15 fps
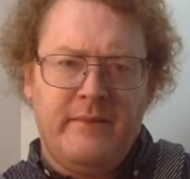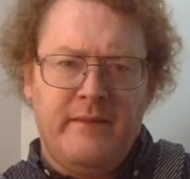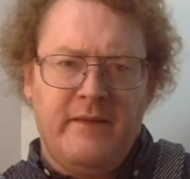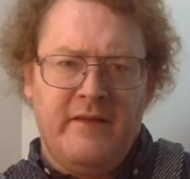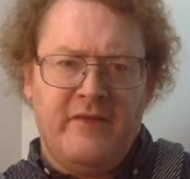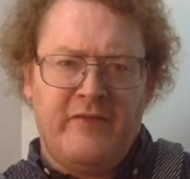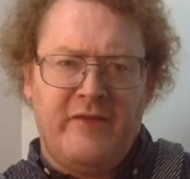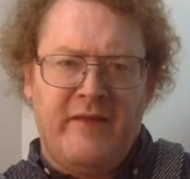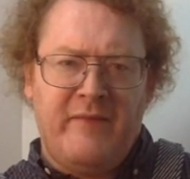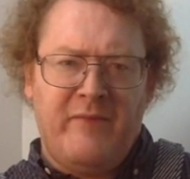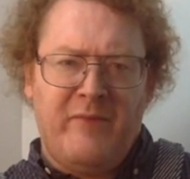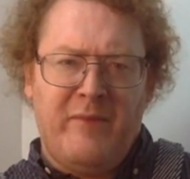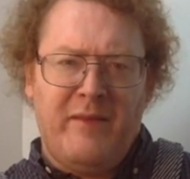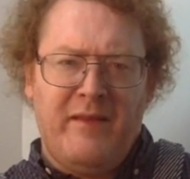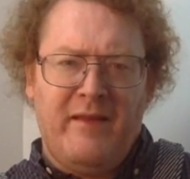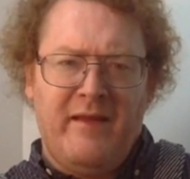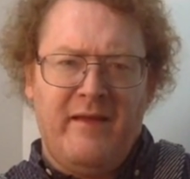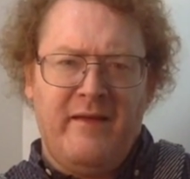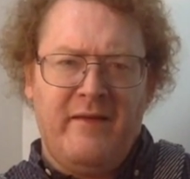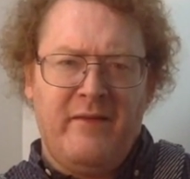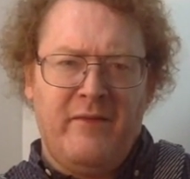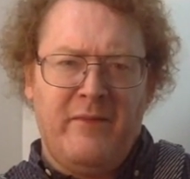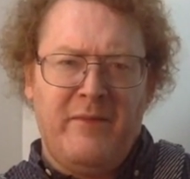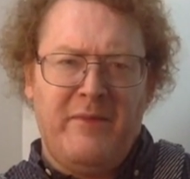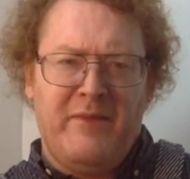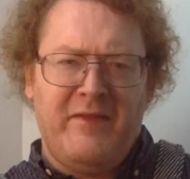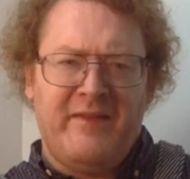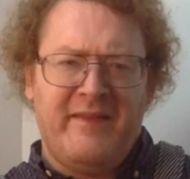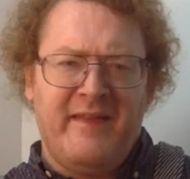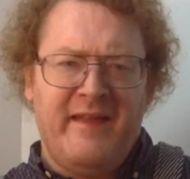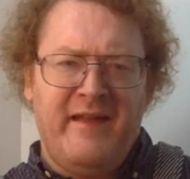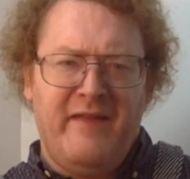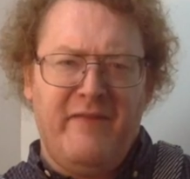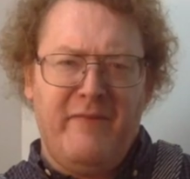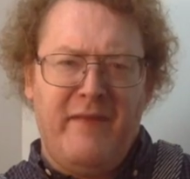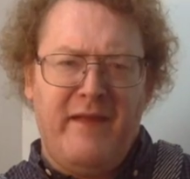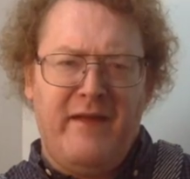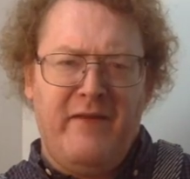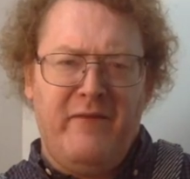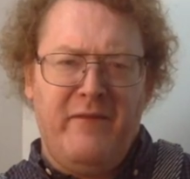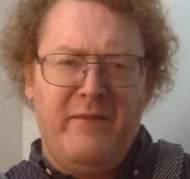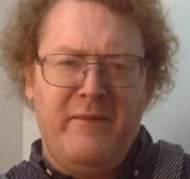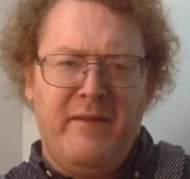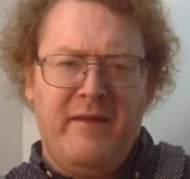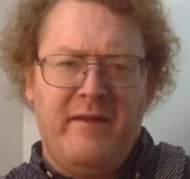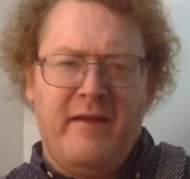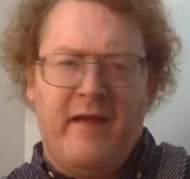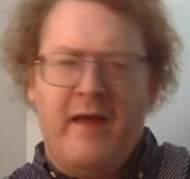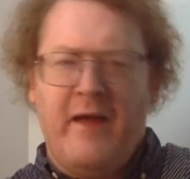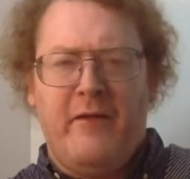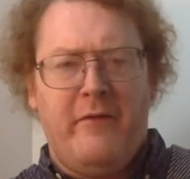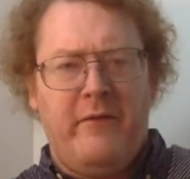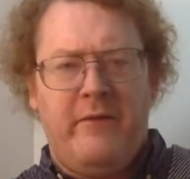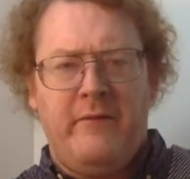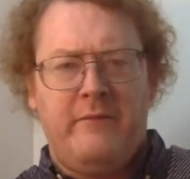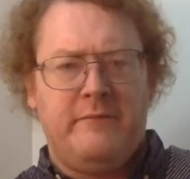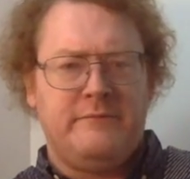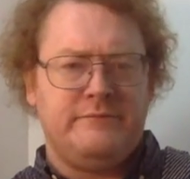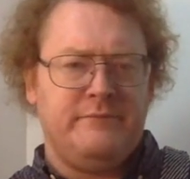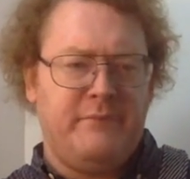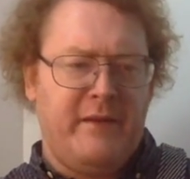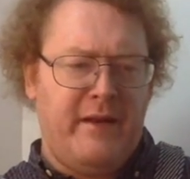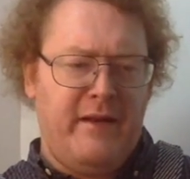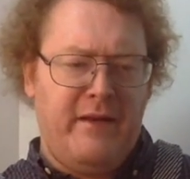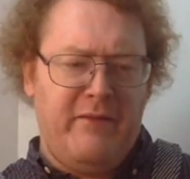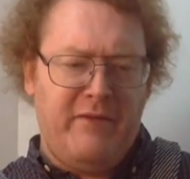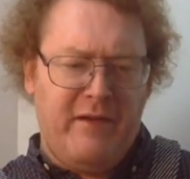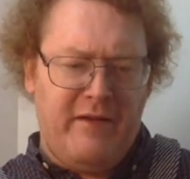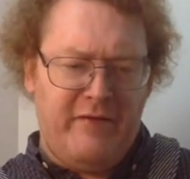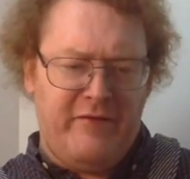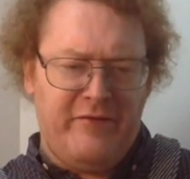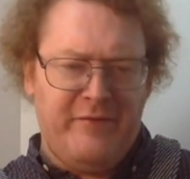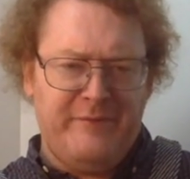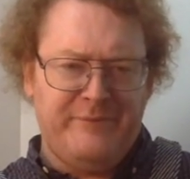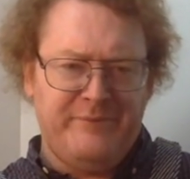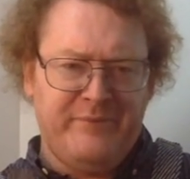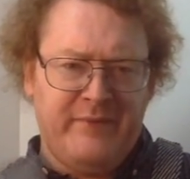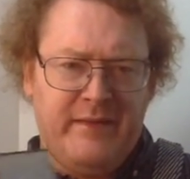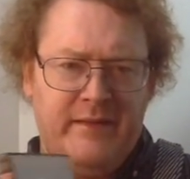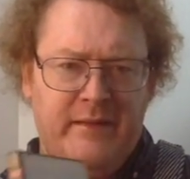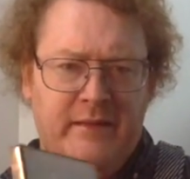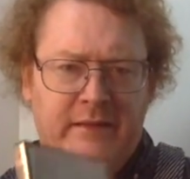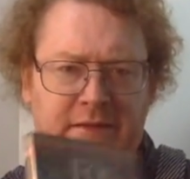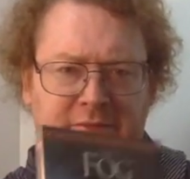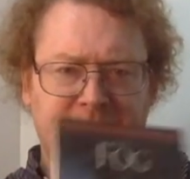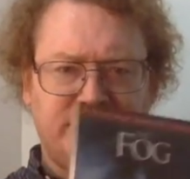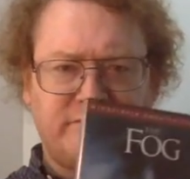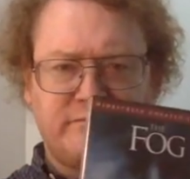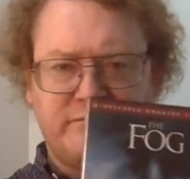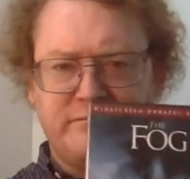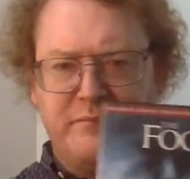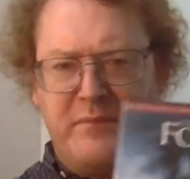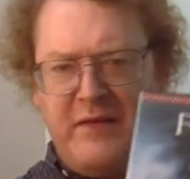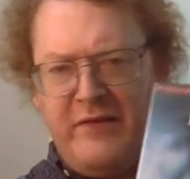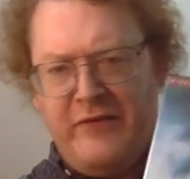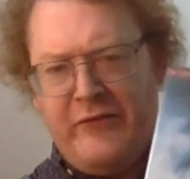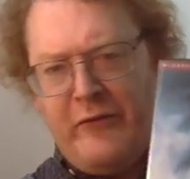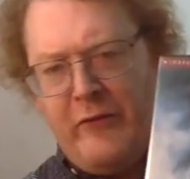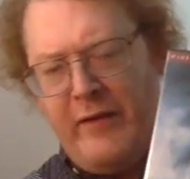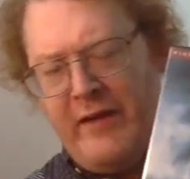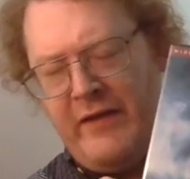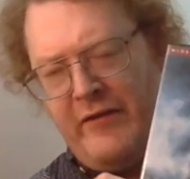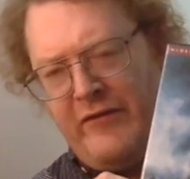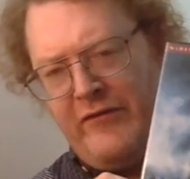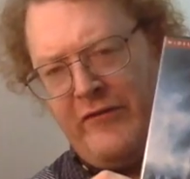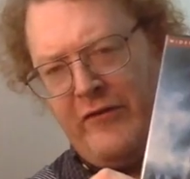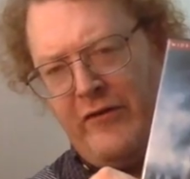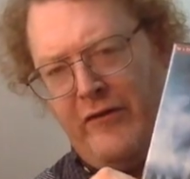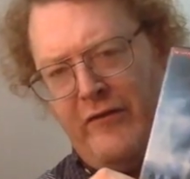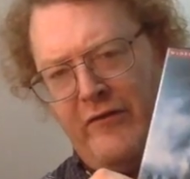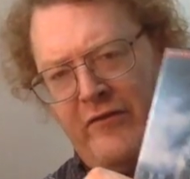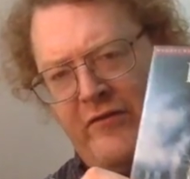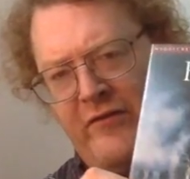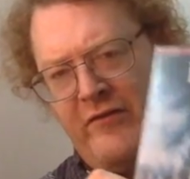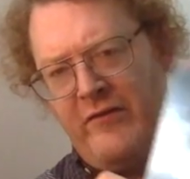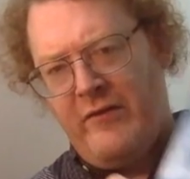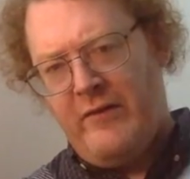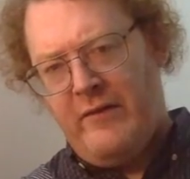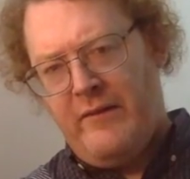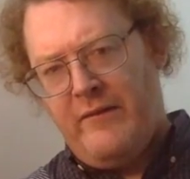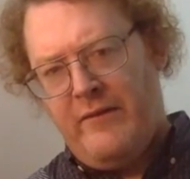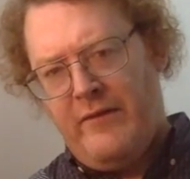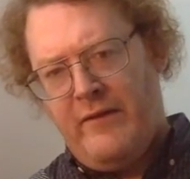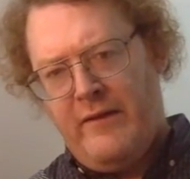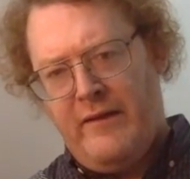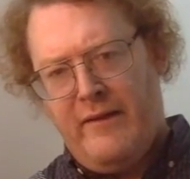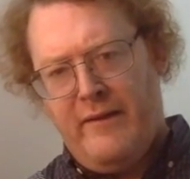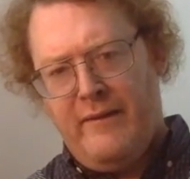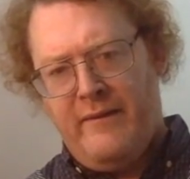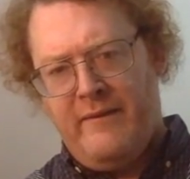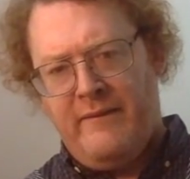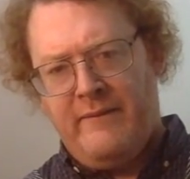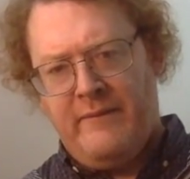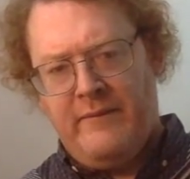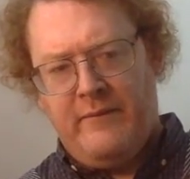Escape from LA? Or maybe they're thinking of making a remake? I don't know. But anyways, the story concerns there's